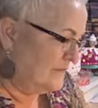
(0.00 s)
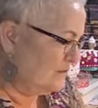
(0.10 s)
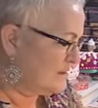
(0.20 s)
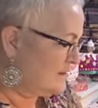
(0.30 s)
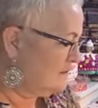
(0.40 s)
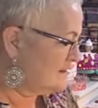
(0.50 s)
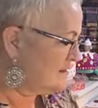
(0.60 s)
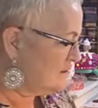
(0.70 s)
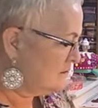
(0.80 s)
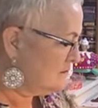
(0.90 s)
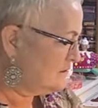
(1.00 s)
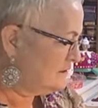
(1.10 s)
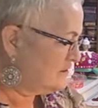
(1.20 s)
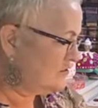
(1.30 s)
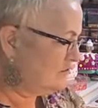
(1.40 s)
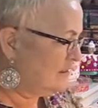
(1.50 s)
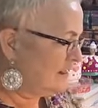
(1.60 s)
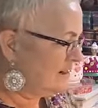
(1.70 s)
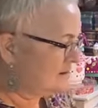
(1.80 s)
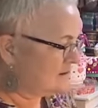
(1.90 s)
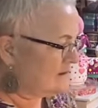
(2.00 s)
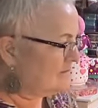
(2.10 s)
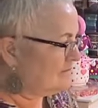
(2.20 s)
It was going so good too, guys.